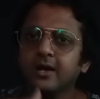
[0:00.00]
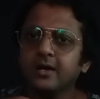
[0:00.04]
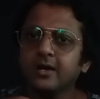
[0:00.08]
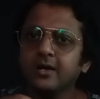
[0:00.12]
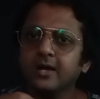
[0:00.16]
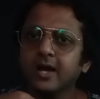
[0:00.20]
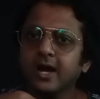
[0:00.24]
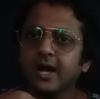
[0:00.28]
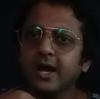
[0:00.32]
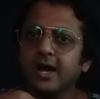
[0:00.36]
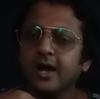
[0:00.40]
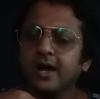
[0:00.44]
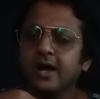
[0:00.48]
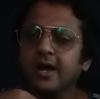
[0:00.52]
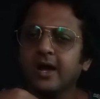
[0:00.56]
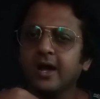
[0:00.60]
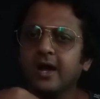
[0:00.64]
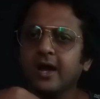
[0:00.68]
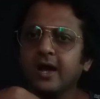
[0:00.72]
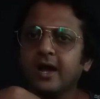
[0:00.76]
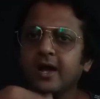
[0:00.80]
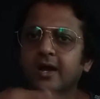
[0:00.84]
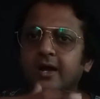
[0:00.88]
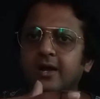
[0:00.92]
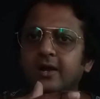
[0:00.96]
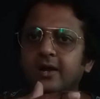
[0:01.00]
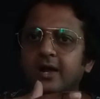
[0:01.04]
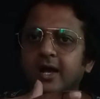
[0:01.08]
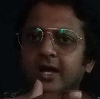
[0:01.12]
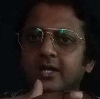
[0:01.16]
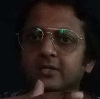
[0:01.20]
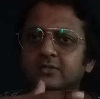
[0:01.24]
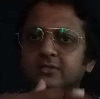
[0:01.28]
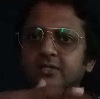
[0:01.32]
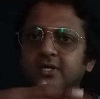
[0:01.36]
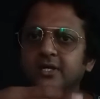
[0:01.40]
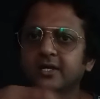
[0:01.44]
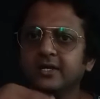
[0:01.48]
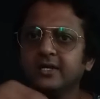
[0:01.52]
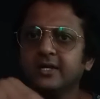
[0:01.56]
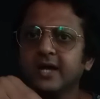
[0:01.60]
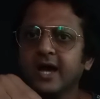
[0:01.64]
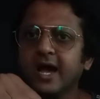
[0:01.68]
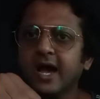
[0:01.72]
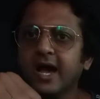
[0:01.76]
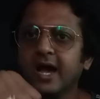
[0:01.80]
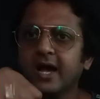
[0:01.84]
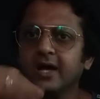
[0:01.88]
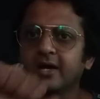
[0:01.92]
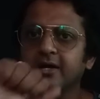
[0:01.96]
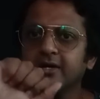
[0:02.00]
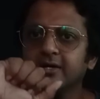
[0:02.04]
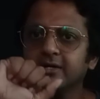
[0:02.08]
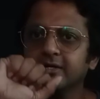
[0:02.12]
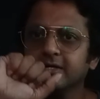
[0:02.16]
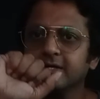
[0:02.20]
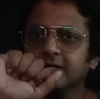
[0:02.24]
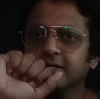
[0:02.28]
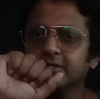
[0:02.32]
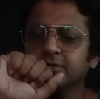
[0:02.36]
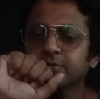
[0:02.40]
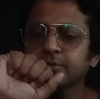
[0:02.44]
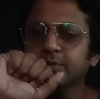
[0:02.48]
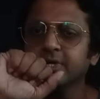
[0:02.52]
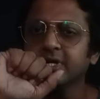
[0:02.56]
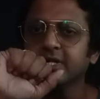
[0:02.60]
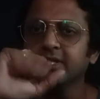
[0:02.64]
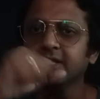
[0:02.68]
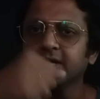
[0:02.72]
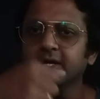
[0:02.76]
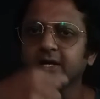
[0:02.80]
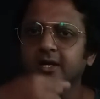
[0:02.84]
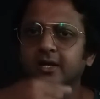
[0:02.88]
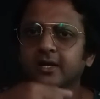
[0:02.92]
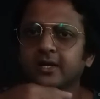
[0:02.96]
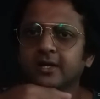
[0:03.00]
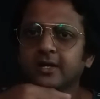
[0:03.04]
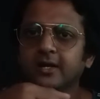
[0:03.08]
da and ra. See, da together